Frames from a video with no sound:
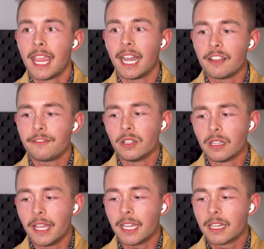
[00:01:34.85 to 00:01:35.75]
And I feel
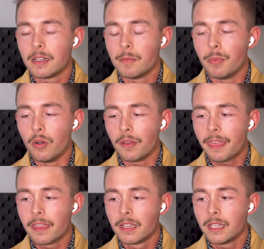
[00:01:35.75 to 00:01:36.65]
like
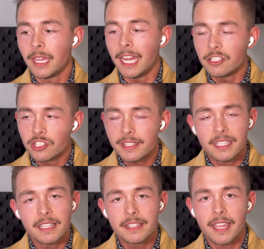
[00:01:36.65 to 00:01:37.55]
both
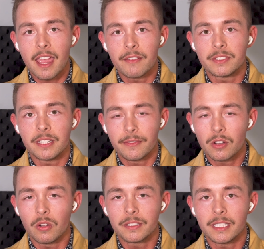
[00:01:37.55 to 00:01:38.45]
agencies have
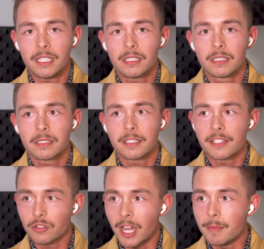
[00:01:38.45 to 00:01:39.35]
difficulty
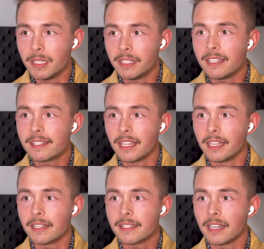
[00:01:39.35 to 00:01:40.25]
describing these things,